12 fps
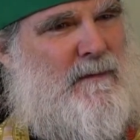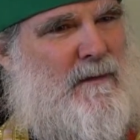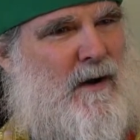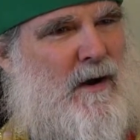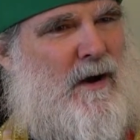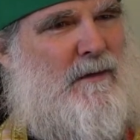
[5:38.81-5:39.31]

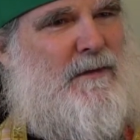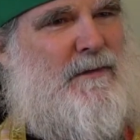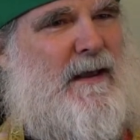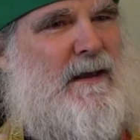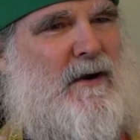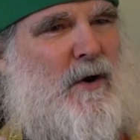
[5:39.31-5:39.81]
All that
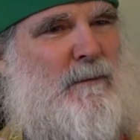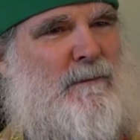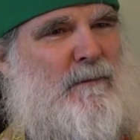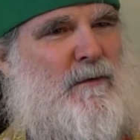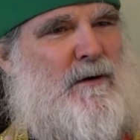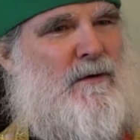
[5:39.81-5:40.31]
they had hoped
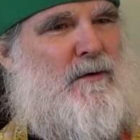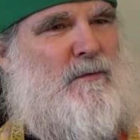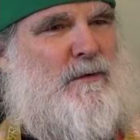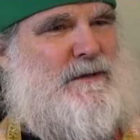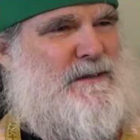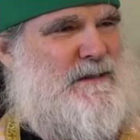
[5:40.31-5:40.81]
for
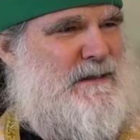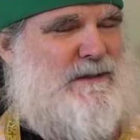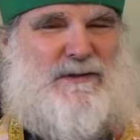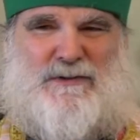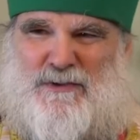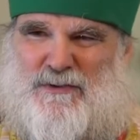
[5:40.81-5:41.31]
was
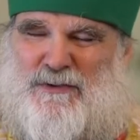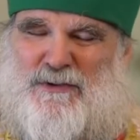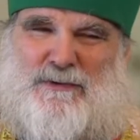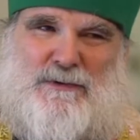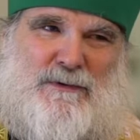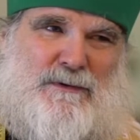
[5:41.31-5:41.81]
still true.